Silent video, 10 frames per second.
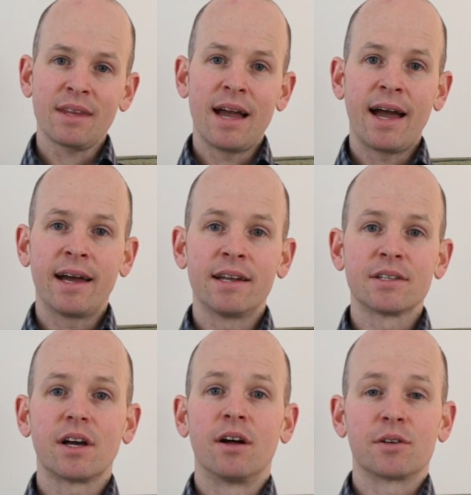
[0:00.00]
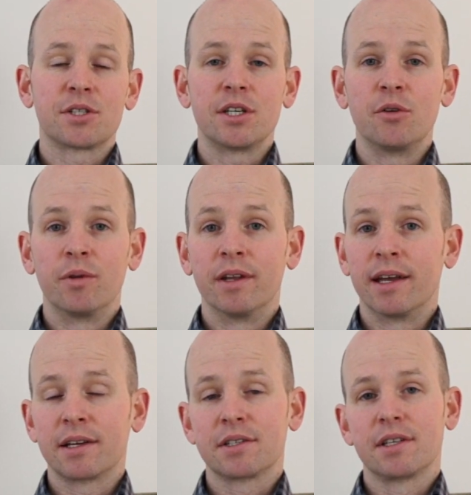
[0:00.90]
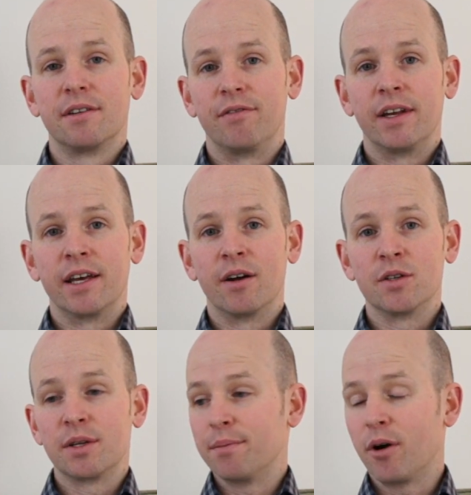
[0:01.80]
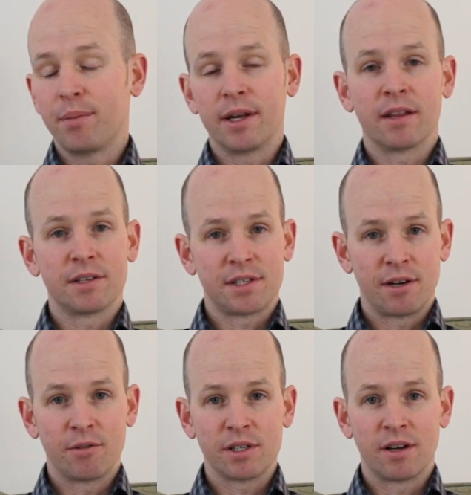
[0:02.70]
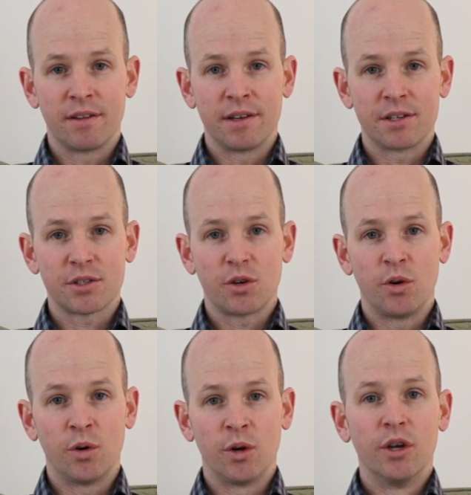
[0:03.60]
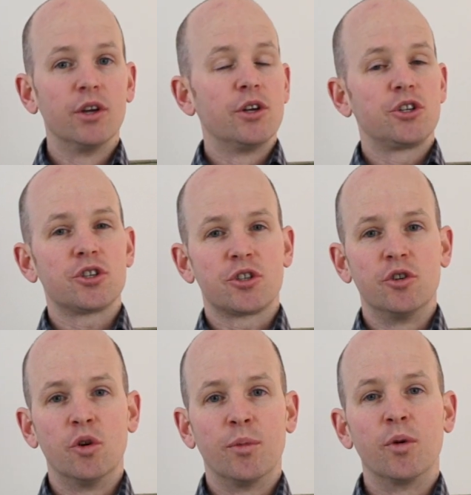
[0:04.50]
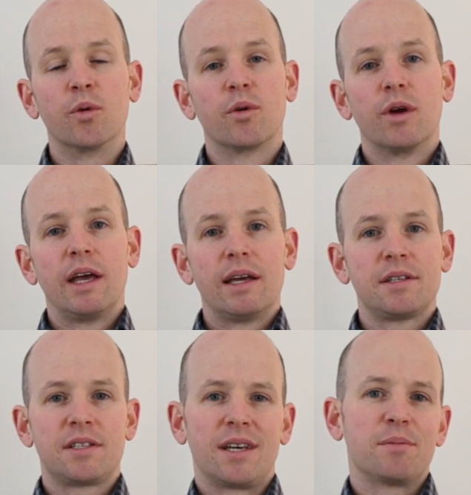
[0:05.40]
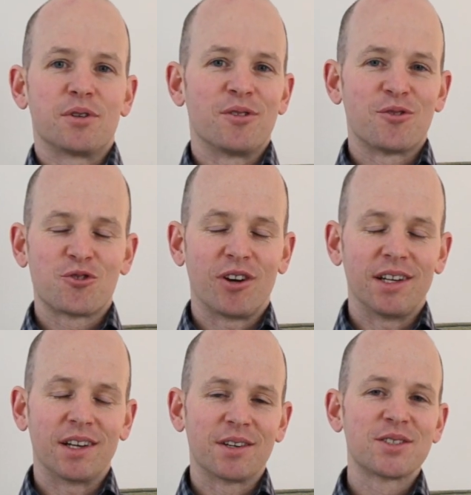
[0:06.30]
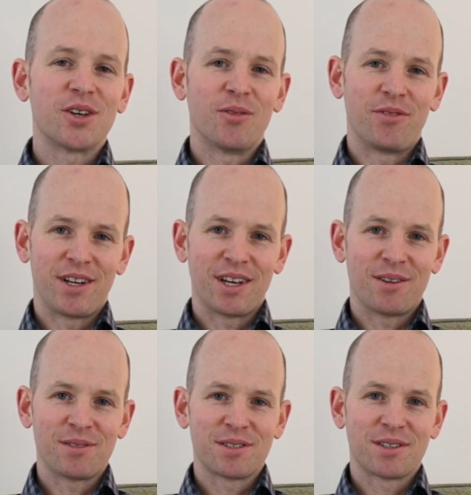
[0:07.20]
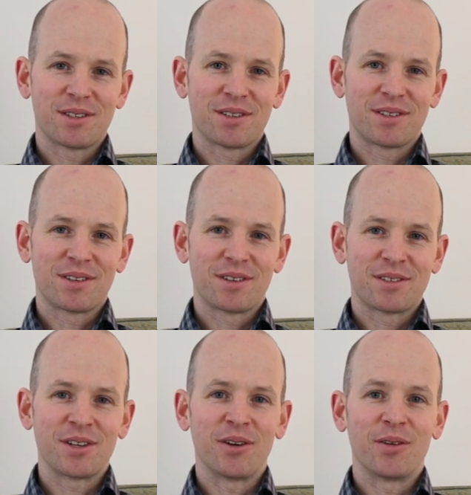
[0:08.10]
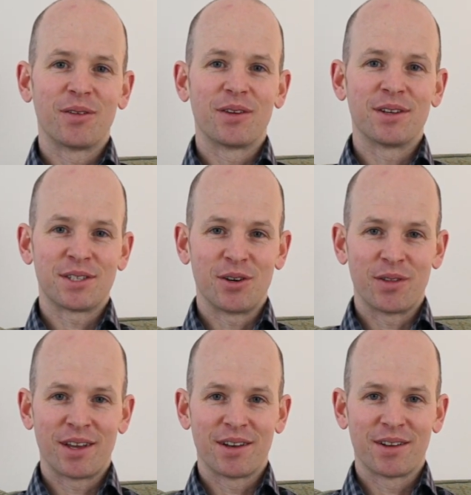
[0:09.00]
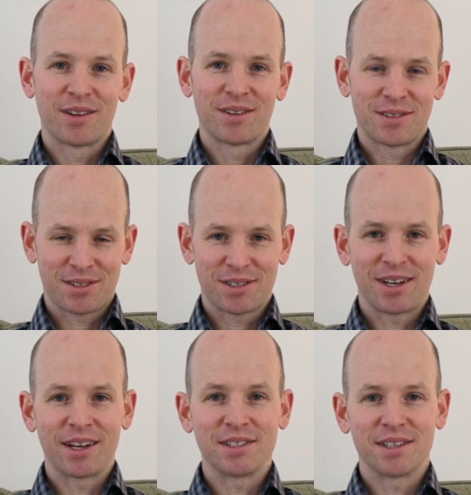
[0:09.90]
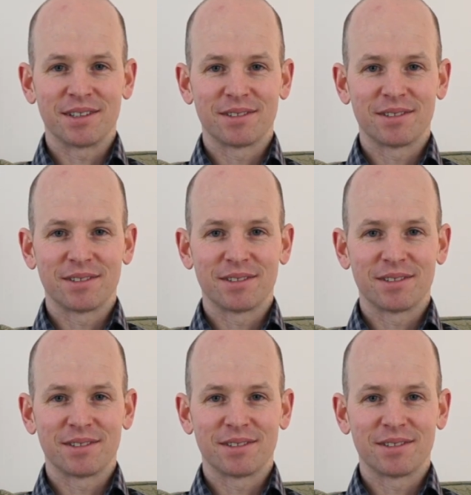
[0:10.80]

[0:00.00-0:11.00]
And I'll see you in the next videos. It might be another series like this or just your normal tips and training type videos. So until then, see you later.